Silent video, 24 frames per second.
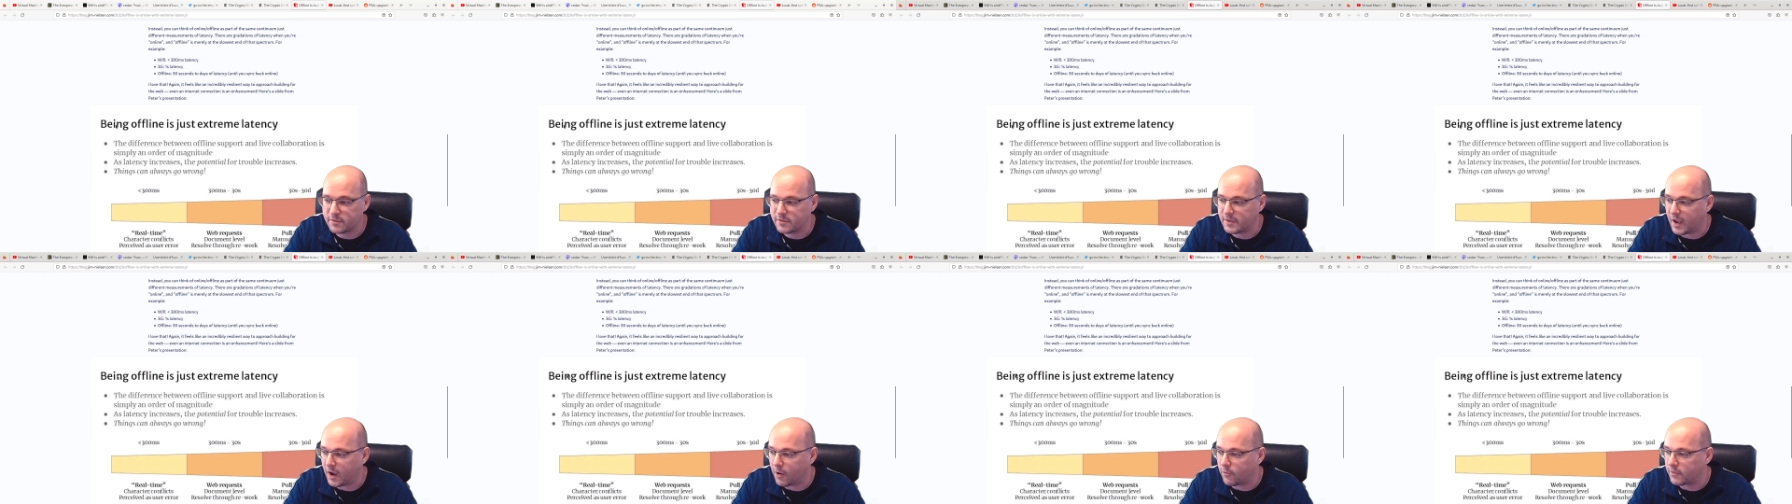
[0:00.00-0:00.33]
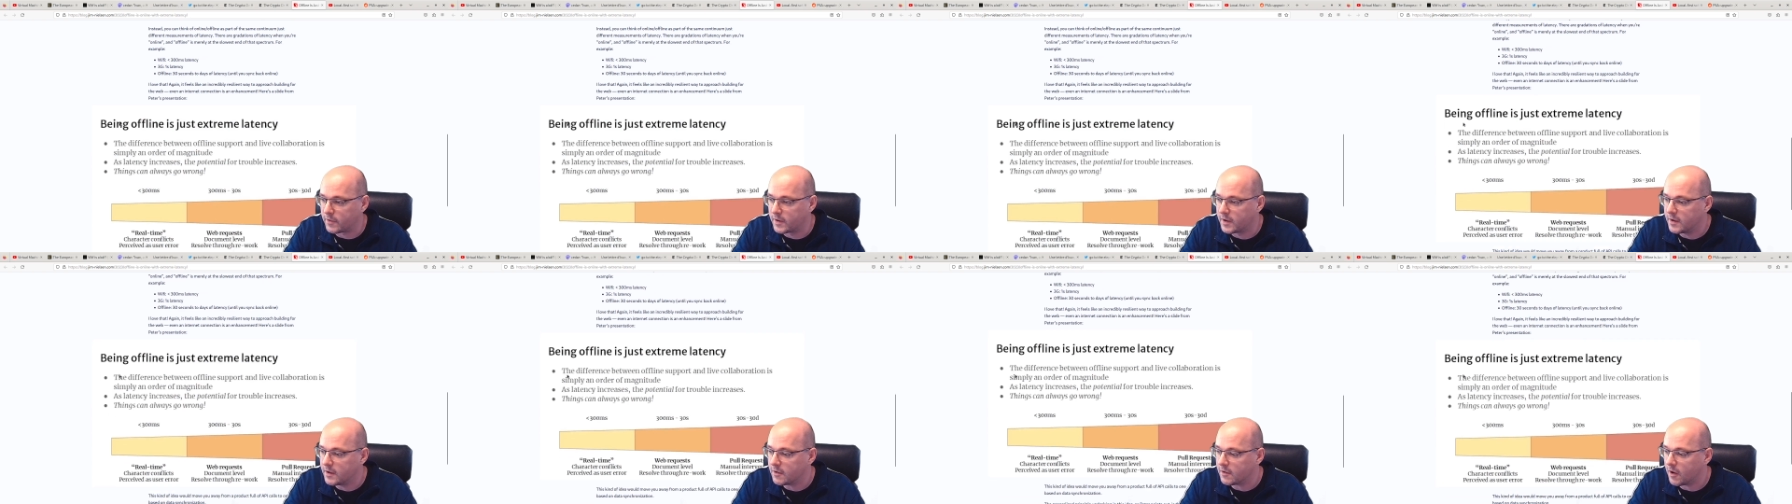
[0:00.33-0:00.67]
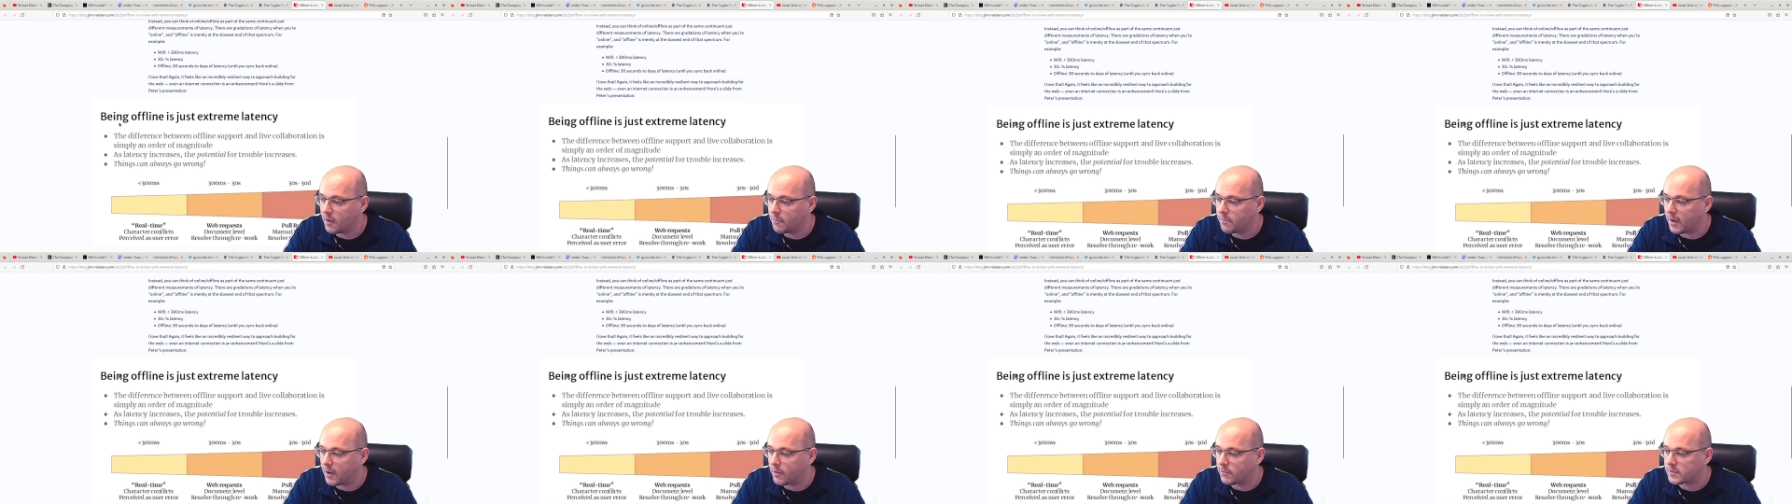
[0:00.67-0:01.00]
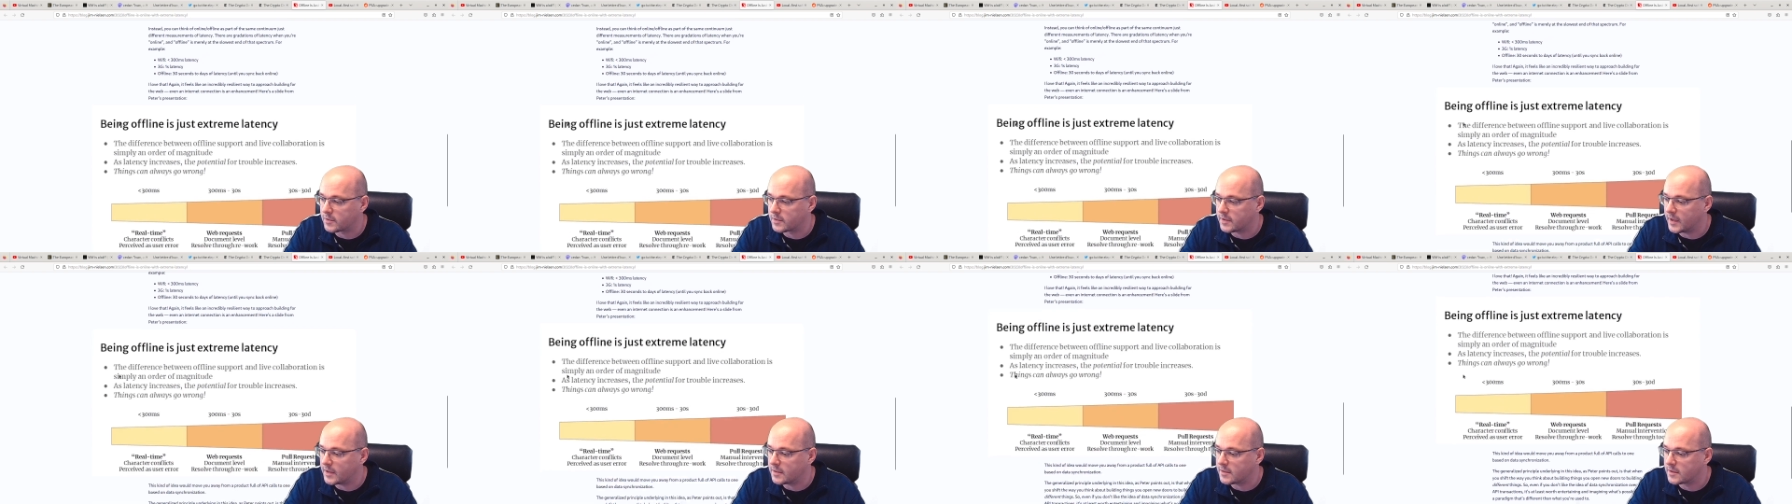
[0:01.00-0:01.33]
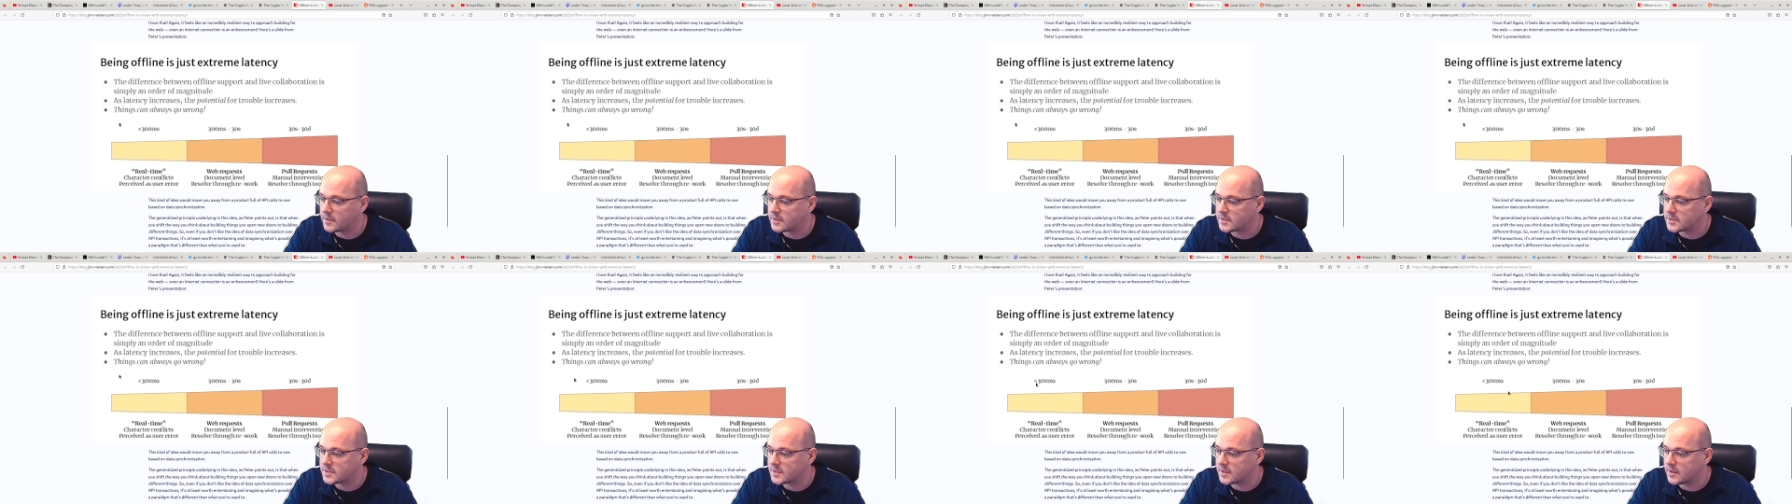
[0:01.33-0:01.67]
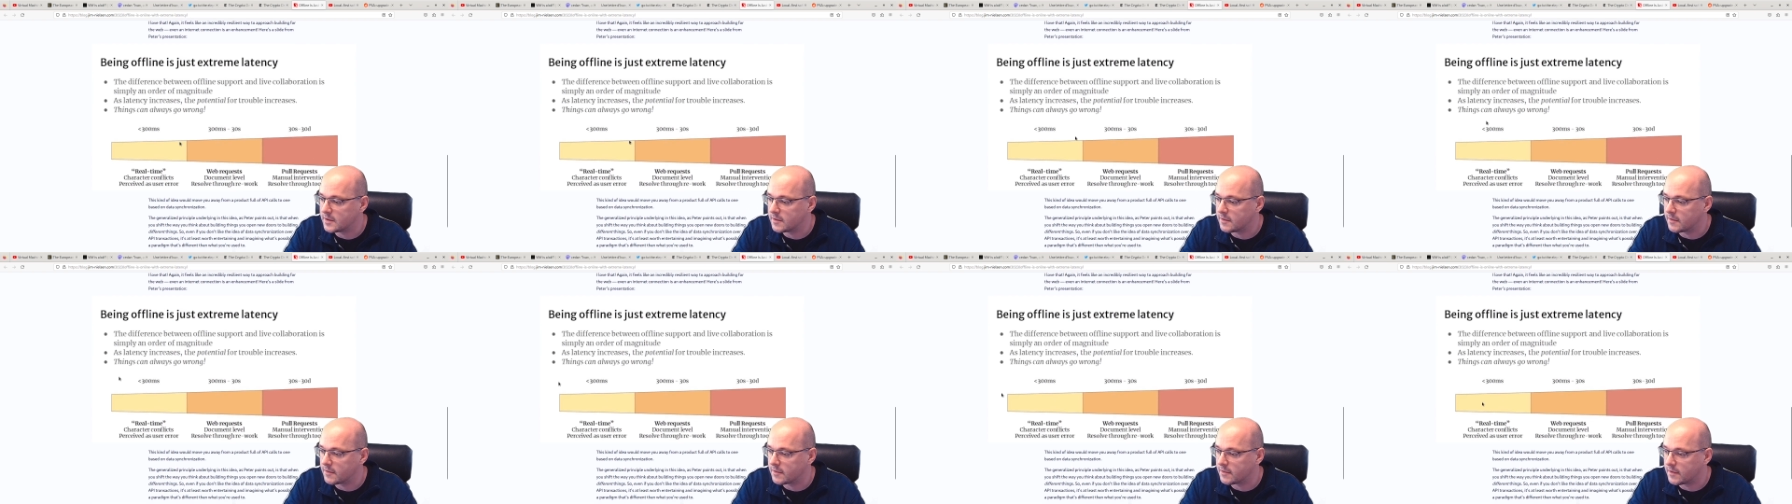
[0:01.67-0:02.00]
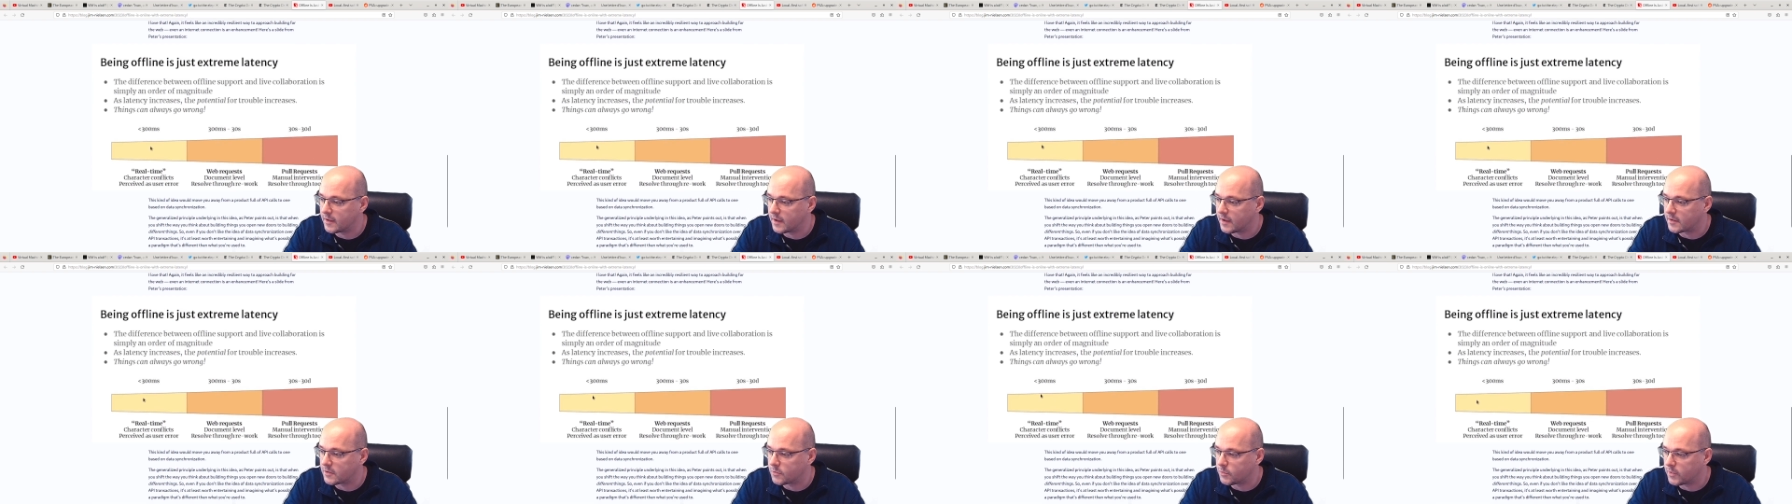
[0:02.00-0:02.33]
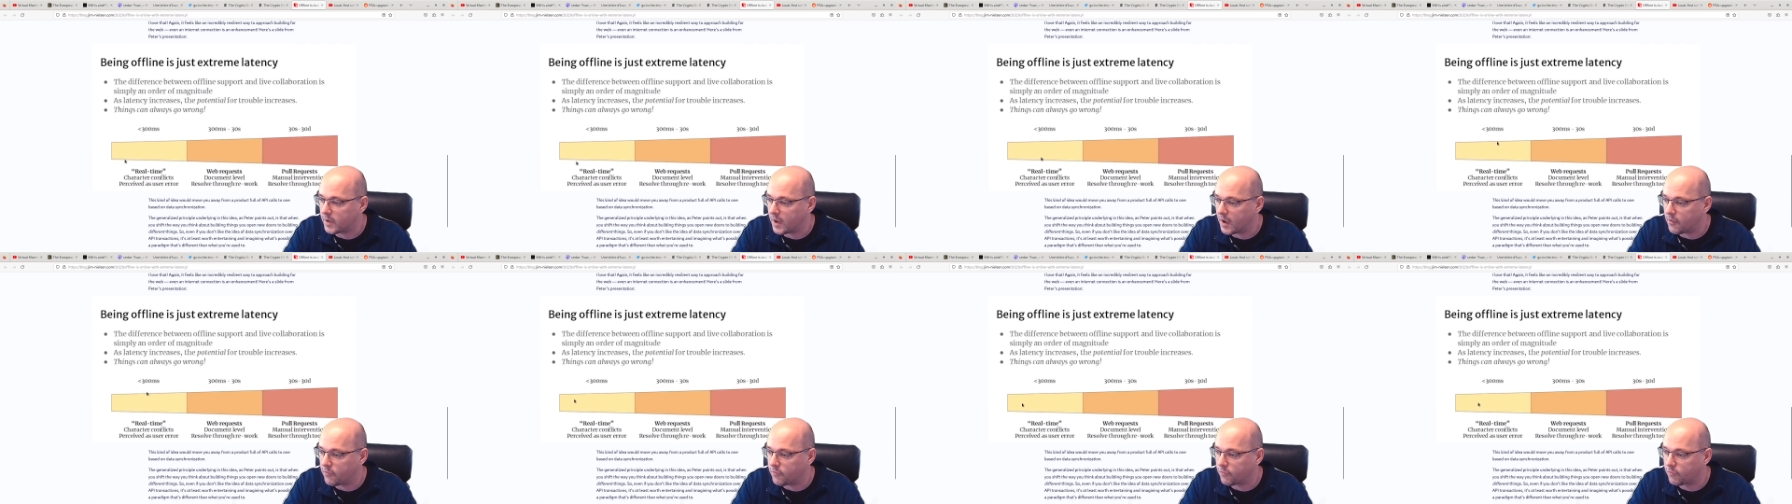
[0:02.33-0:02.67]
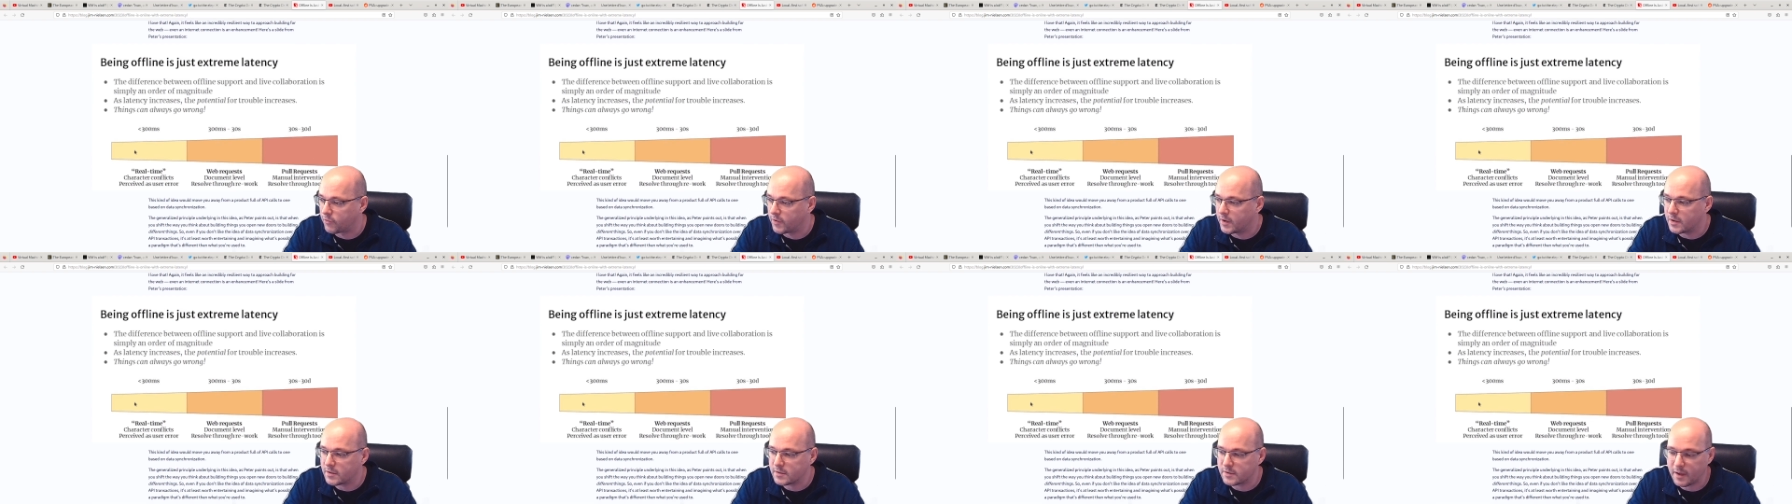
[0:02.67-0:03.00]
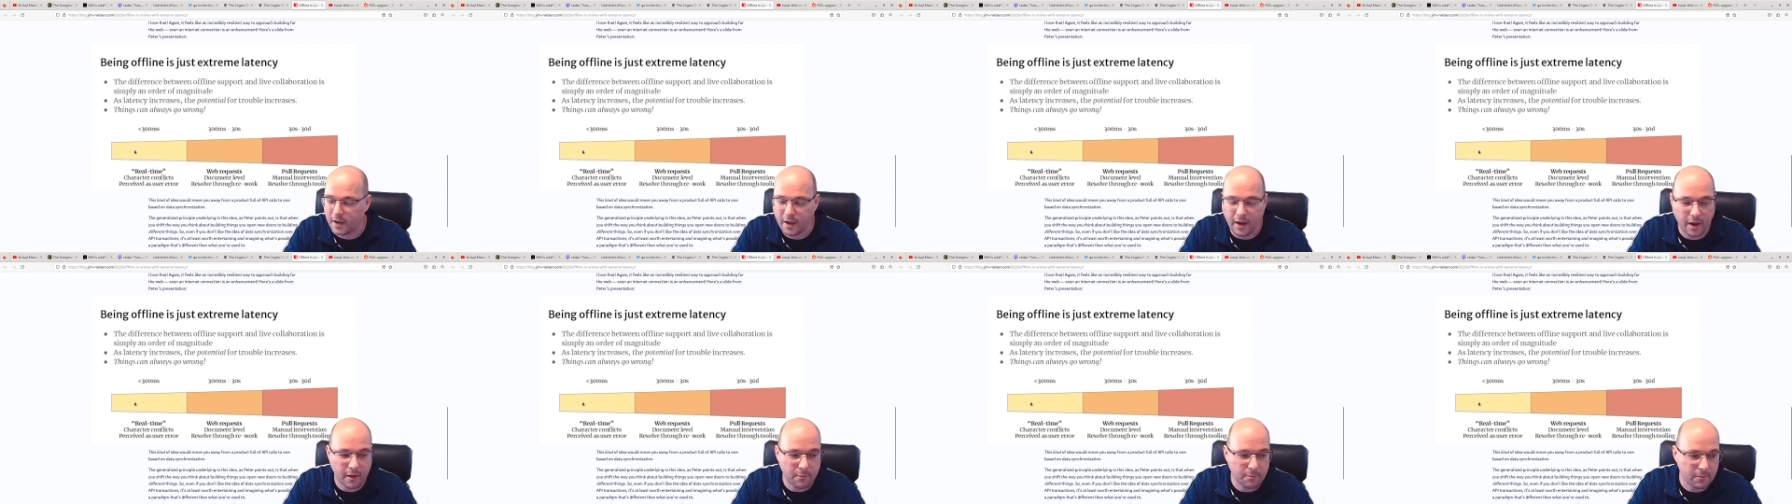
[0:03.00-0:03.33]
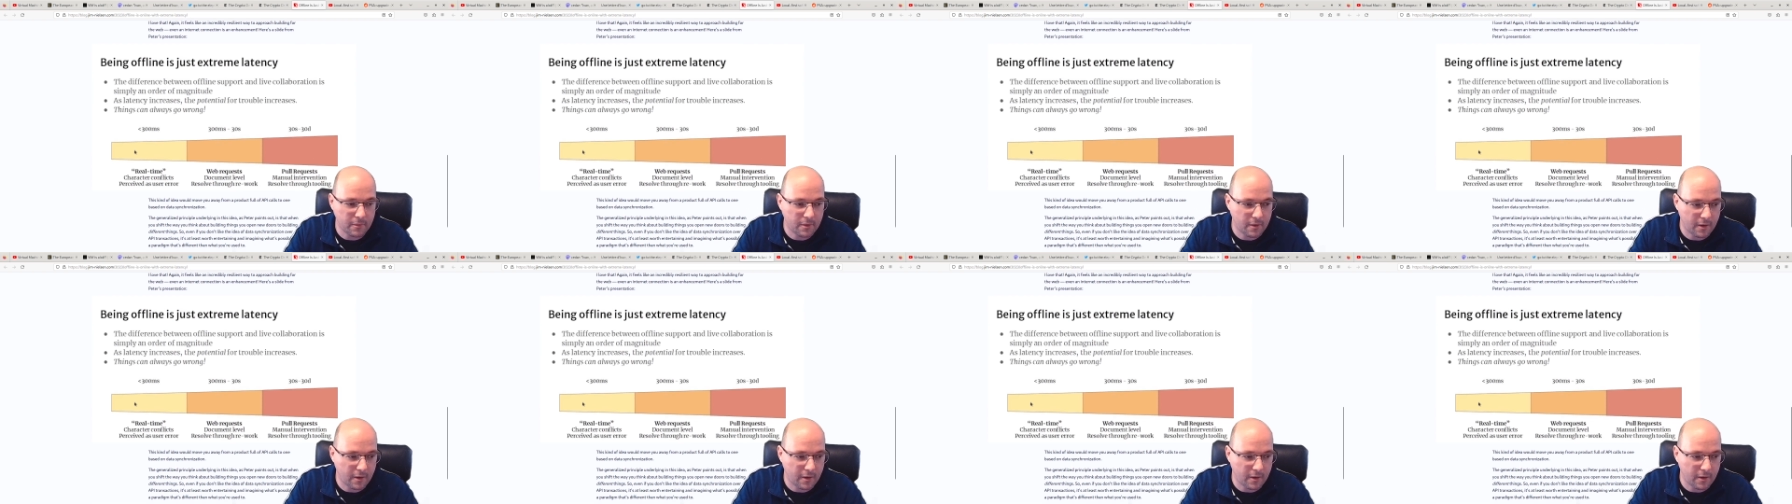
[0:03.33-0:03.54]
down here about latency, that we have real time